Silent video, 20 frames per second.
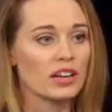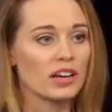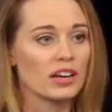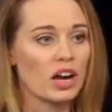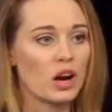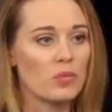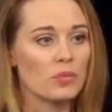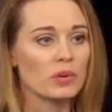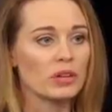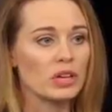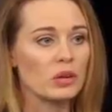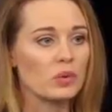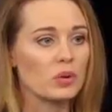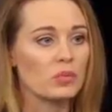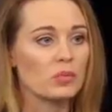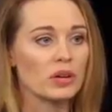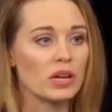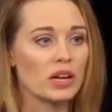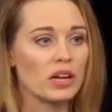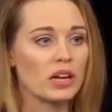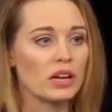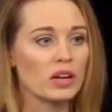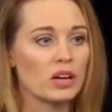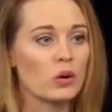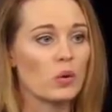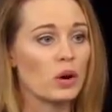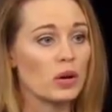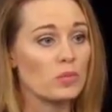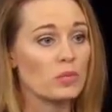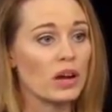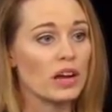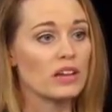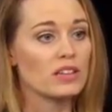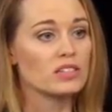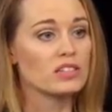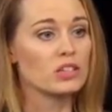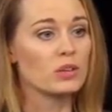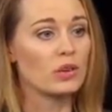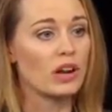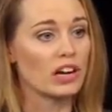and company would be
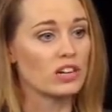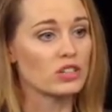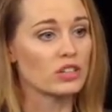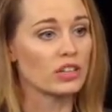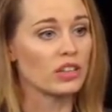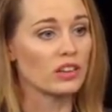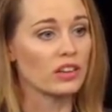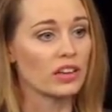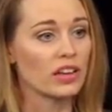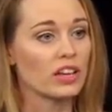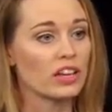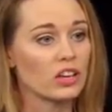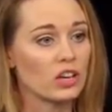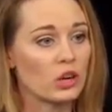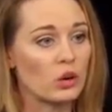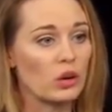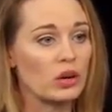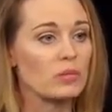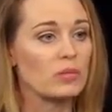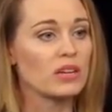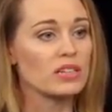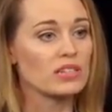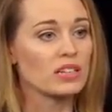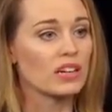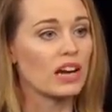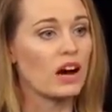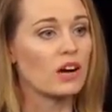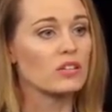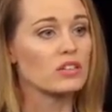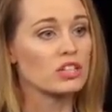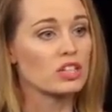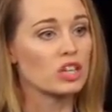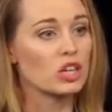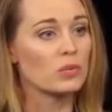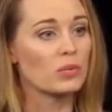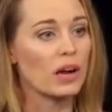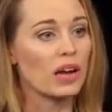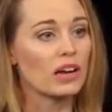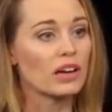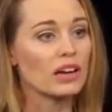Coinbase. You would actually link your Coinbase account to your
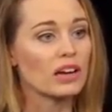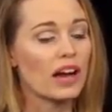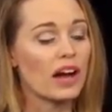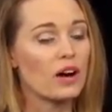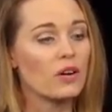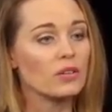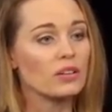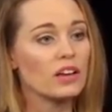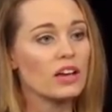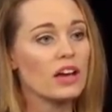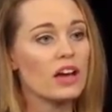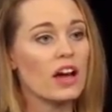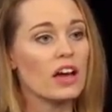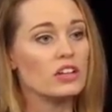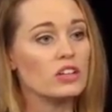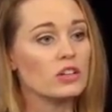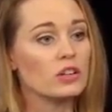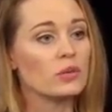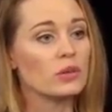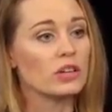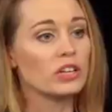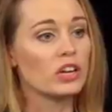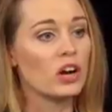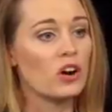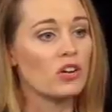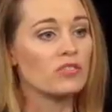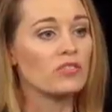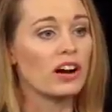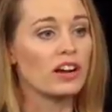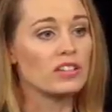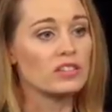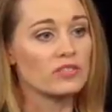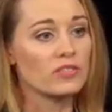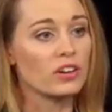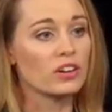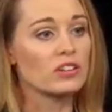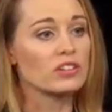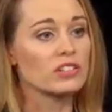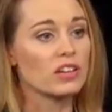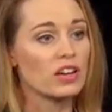bank account, and you could go vice
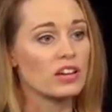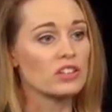versa.